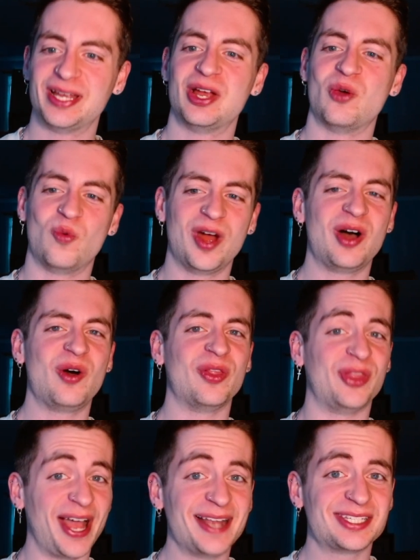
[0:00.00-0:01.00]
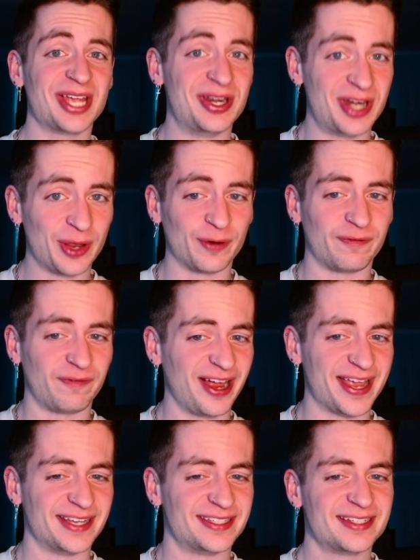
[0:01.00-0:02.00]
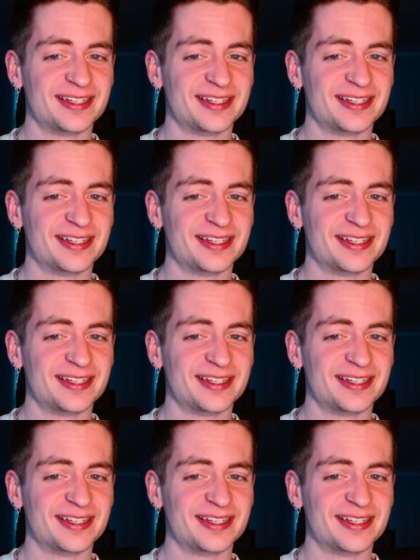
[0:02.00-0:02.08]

well, that's another fight